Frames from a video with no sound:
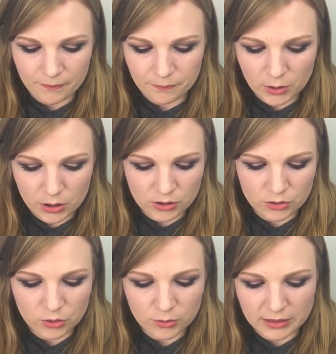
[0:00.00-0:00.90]
Because
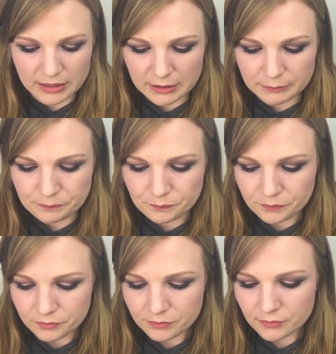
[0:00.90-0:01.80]
normally
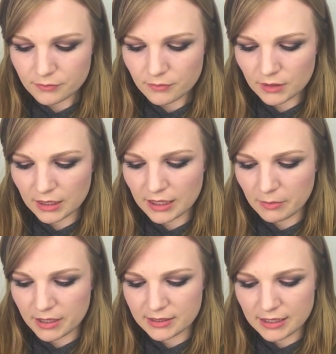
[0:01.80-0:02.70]
in
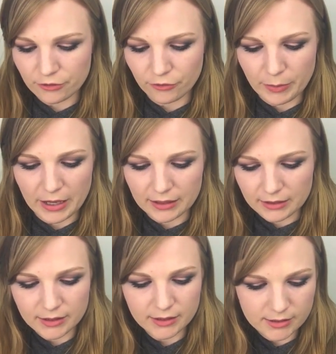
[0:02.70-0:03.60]
my stack of
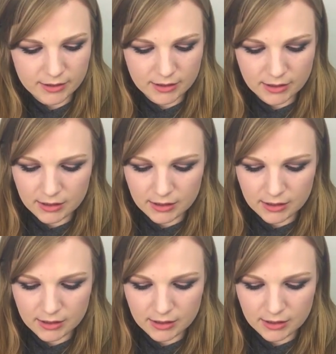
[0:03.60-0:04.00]
palettes,